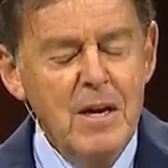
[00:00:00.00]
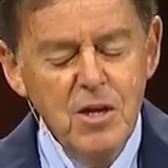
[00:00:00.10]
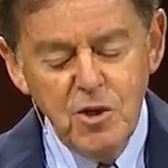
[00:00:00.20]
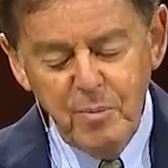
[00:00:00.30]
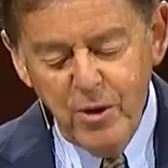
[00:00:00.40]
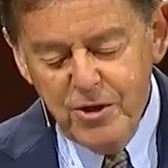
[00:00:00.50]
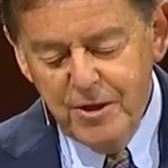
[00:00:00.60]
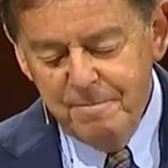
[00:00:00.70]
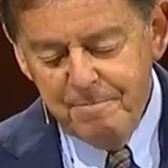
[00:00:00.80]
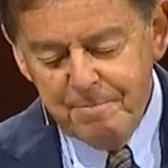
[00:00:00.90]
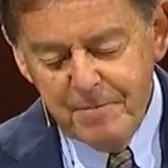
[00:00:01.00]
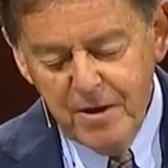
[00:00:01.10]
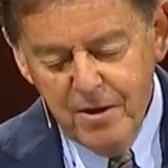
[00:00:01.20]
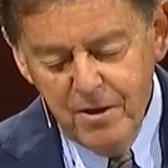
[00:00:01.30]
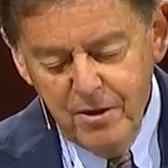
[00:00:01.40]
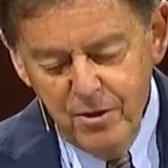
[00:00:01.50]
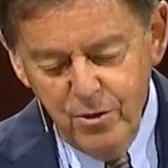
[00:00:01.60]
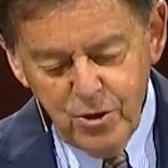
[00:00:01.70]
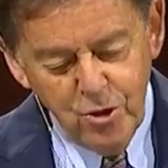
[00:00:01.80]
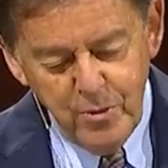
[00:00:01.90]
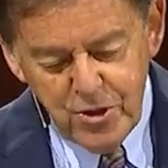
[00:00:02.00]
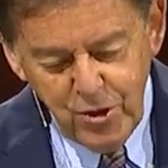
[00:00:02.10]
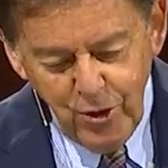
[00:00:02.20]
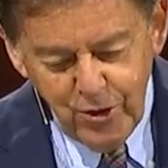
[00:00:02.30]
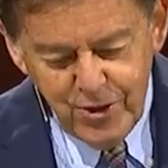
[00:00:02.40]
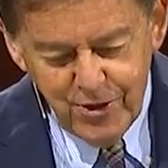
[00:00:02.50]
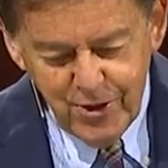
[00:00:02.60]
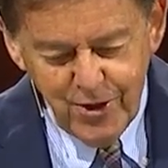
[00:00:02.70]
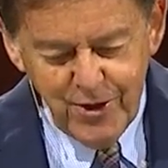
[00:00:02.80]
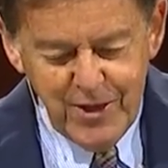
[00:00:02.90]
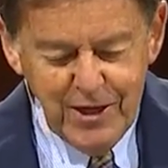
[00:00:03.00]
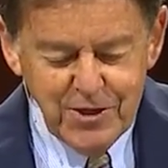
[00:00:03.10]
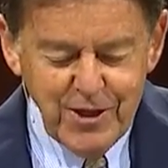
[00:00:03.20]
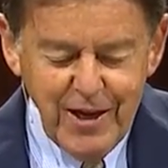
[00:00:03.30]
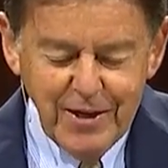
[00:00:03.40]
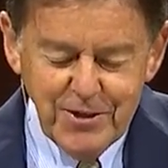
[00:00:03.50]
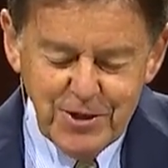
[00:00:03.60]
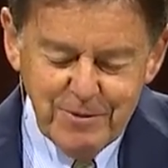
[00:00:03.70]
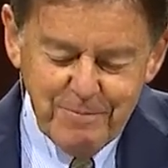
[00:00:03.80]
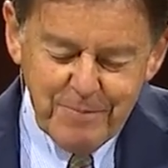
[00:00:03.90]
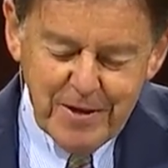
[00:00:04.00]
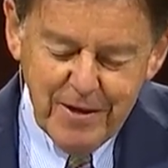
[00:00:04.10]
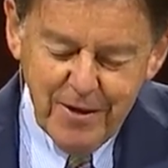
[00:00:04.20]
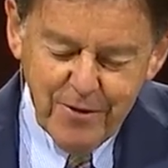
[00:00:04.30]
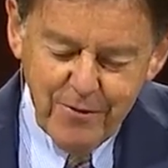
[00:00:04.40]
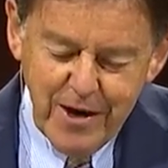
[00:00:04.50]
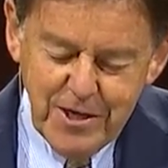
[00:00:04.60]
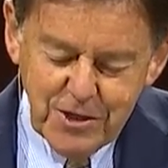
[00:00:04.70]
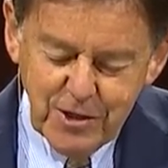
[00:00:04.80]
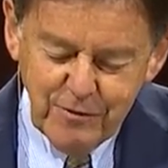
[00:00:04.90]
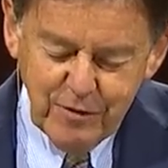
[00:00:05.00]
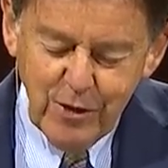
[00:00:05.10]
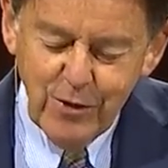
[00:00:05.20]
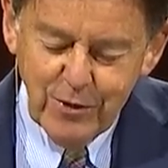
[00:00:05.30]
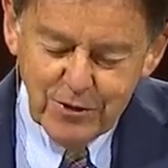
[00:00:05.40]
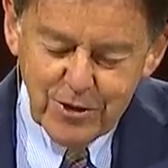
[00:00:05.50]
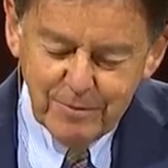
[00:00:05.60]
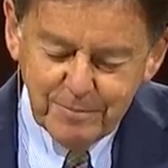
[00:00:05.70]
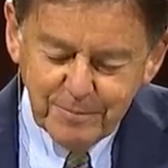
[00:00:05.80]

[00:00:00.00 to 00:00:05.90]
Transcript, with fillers: Spurgeon, who's always good on these things, writes as follows